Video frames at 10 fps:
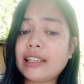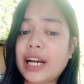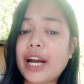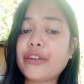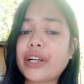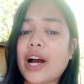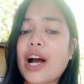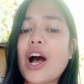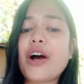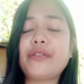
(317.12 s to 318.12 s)

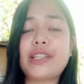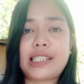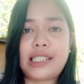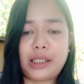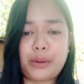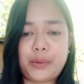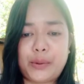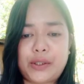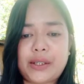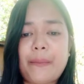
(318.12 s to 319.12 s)
area of the
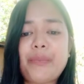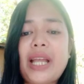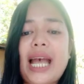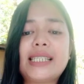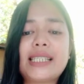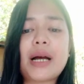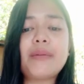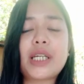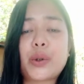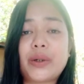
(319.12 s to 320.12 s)
syllabus, and
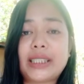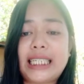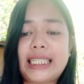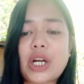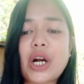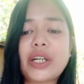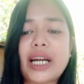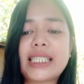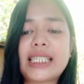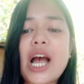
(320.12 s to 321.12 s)
subsequently
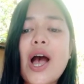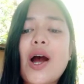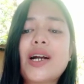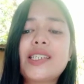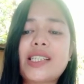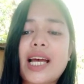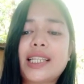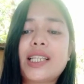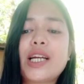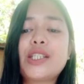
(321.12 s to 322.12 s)
targets are
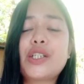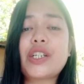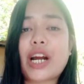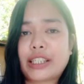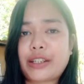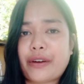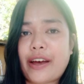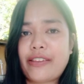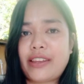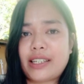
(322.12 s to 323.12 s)
set to
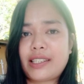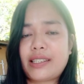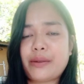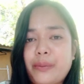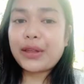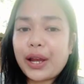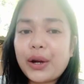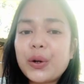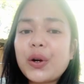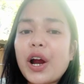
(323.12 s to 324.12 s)
rectify this.
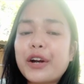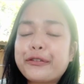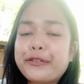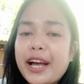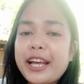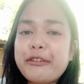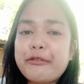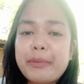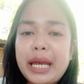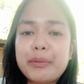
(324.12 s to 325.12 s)
There are
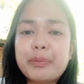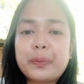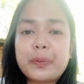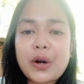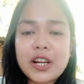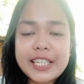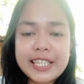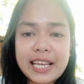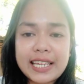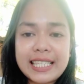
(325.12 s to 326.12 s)
5 main
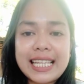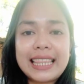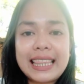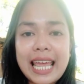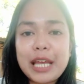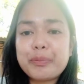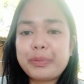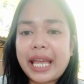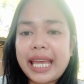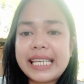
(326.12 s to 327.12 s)
processes that
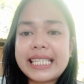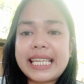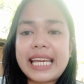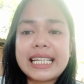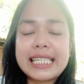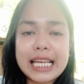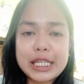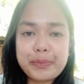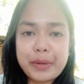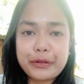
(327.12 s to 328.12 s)
take place in
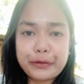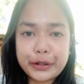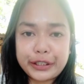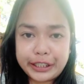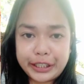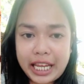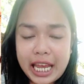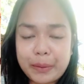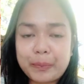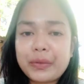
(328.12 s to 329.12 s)
assessment for
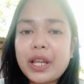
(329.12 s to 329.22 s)
learning.